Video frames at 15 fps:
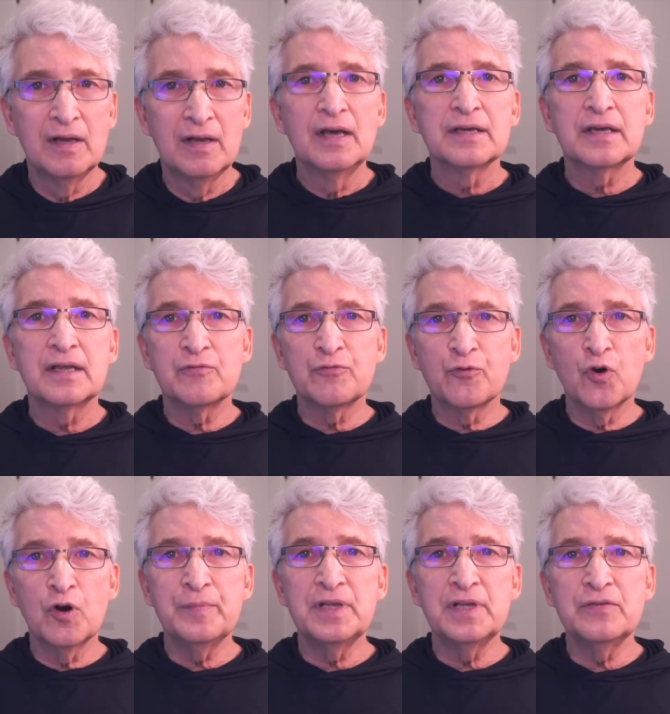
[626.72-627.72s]
can
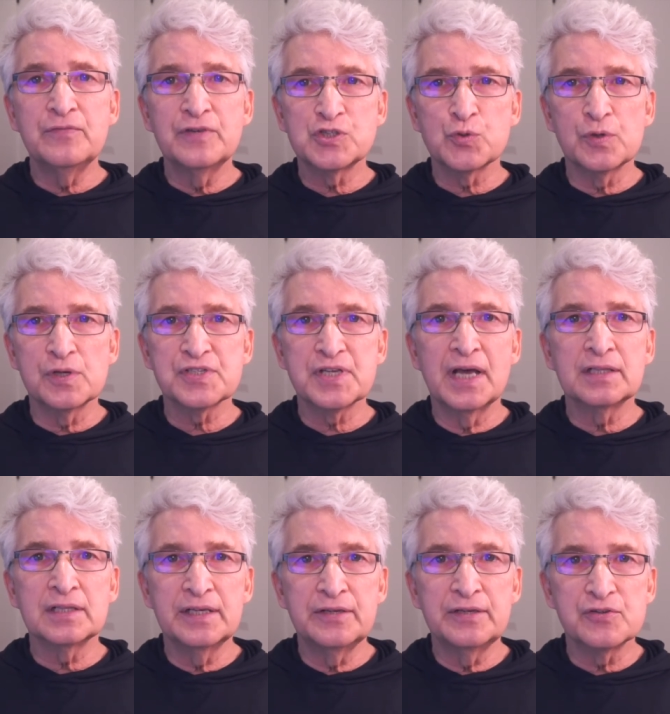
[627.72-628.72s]
inform individuals and
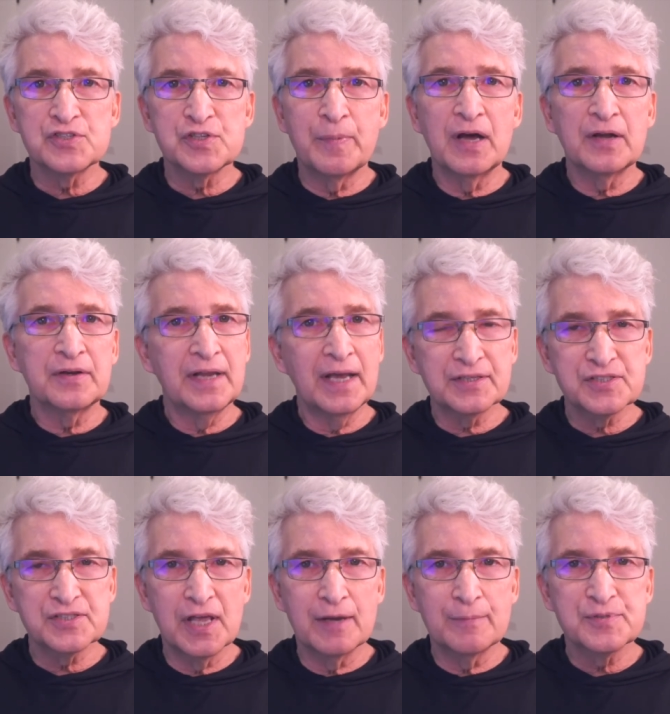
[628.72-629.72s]
leaders about next
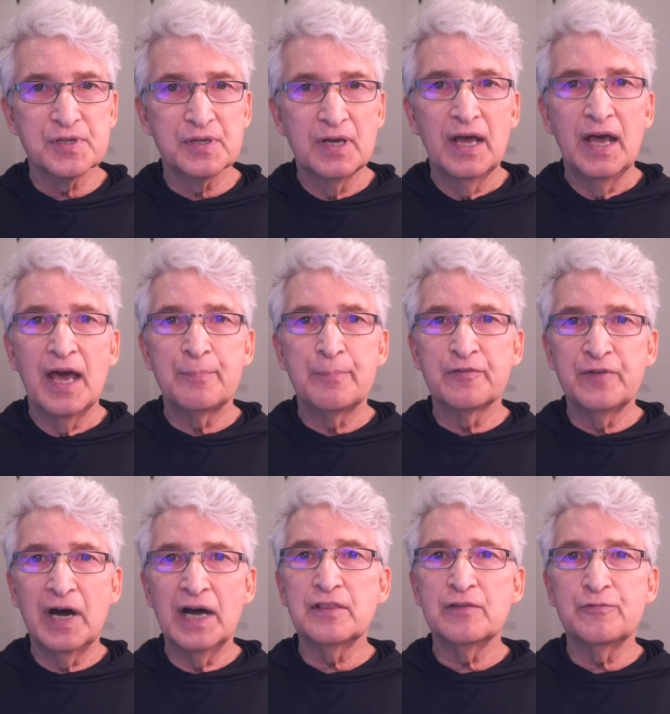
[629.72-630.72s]
steps and
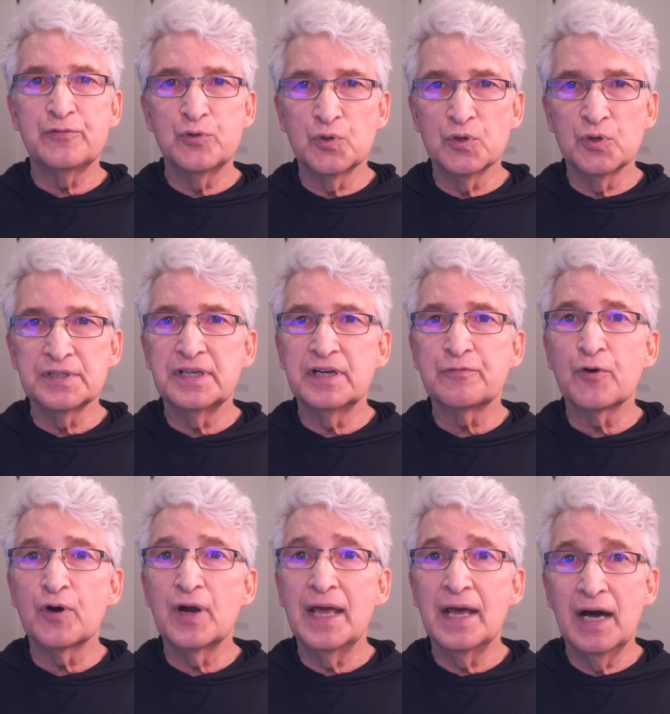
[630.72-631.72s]
provide the fuel needed for
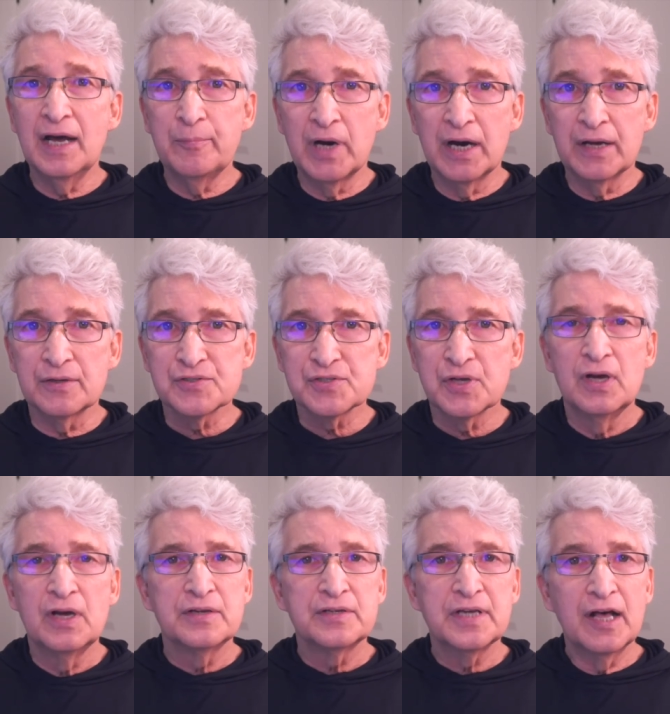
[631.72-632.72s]
AI models
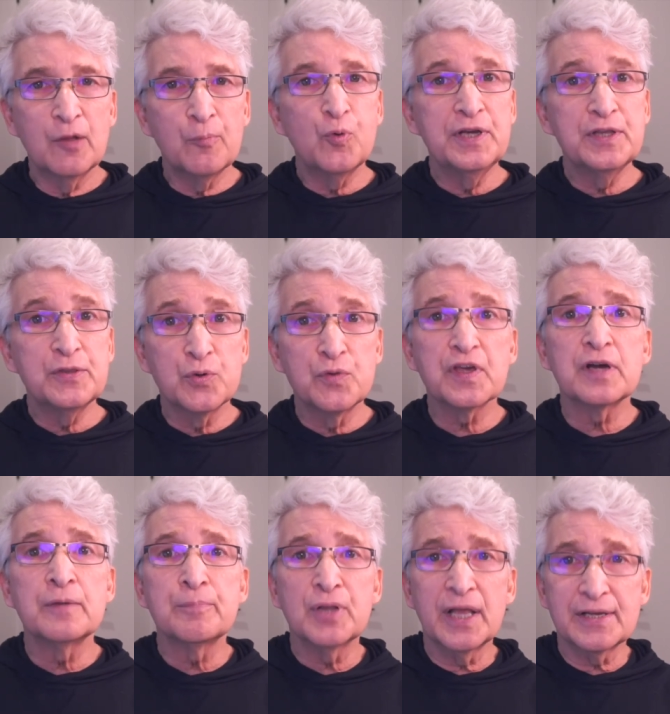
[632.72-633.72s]
to help weed through the
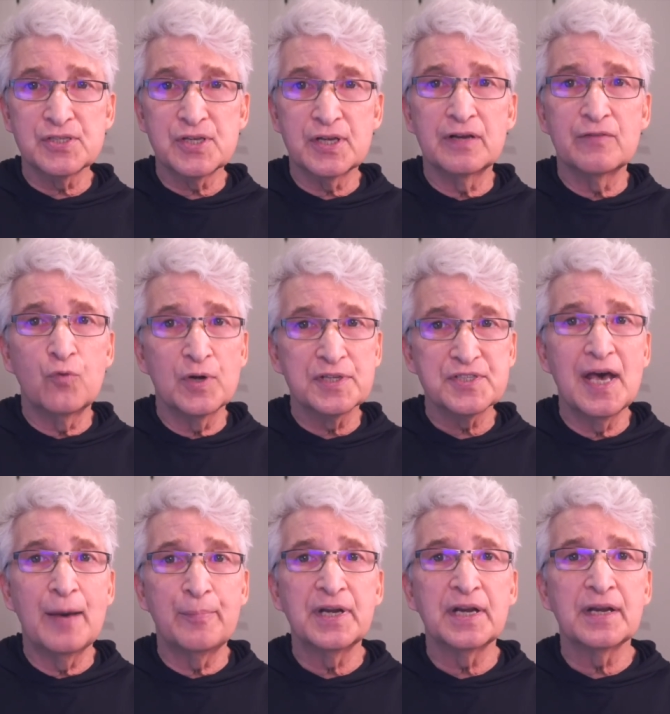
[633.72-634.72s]
complexity of what's
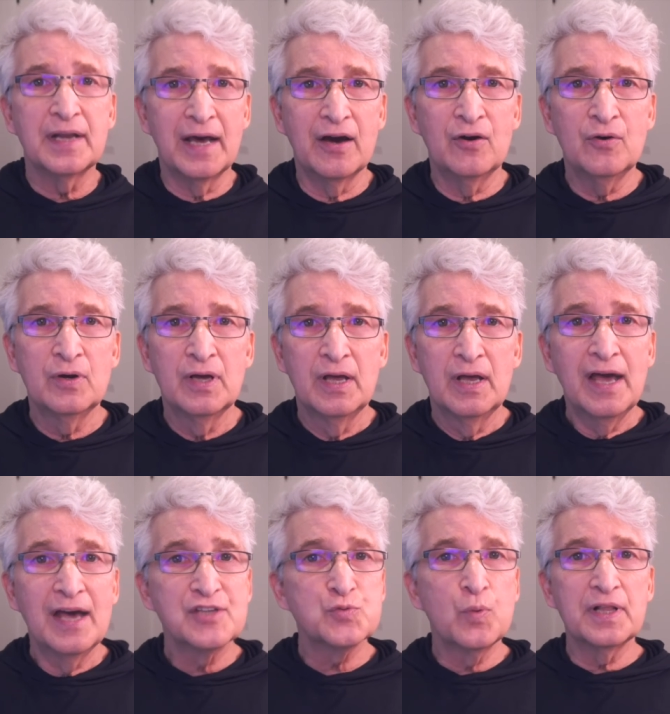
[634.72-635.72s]
happening now,
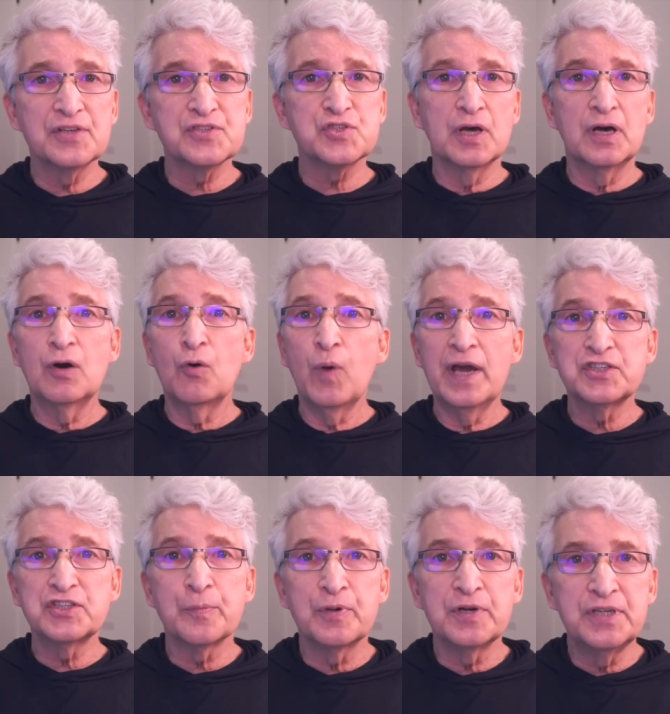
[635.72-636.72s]
as well as a way
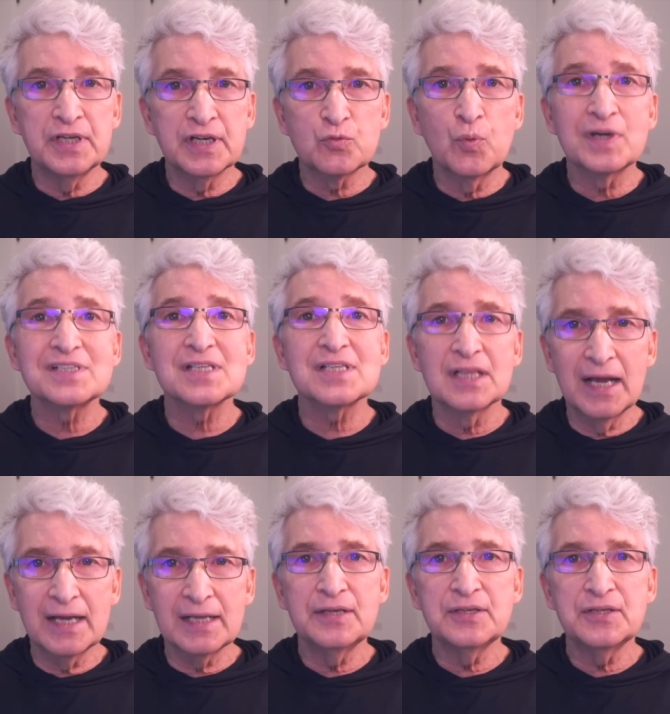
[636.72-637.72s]
to predict what is
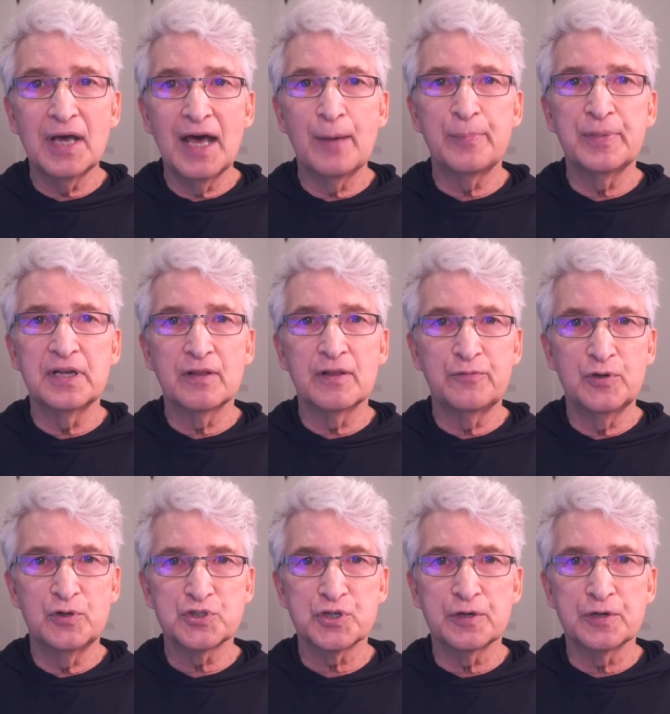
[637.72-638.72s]
likely to happen in the
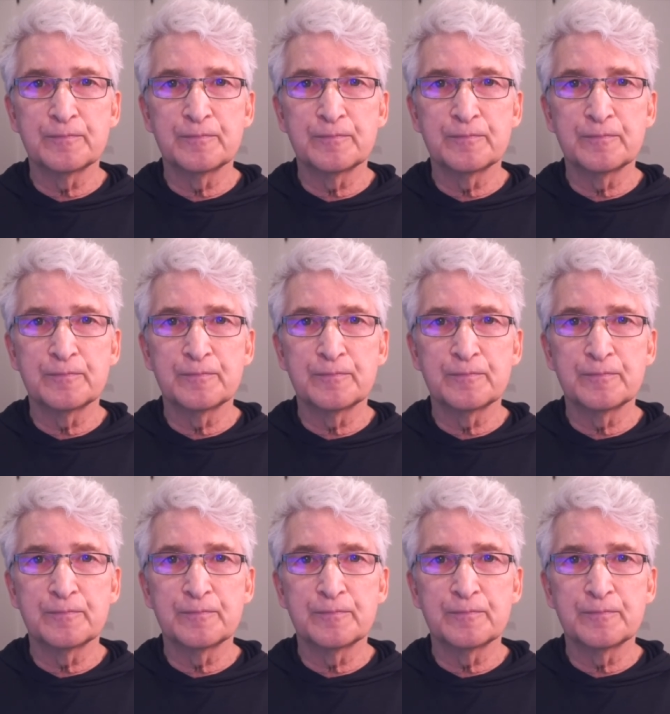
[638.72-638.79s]
future.